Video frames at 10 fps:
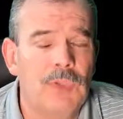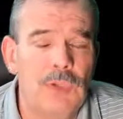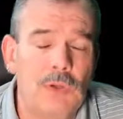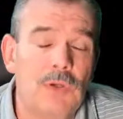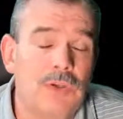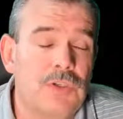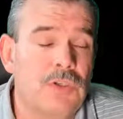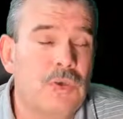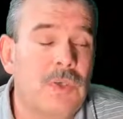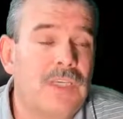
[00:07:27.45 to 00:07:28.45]
You can also
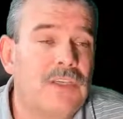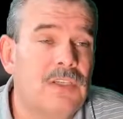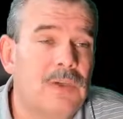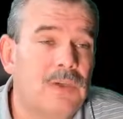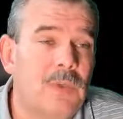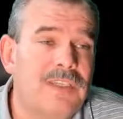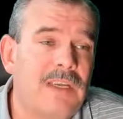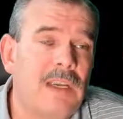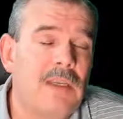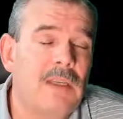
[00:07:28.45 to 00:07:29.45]
tweet us on
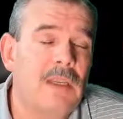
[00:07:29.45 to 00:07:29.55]
Twitter,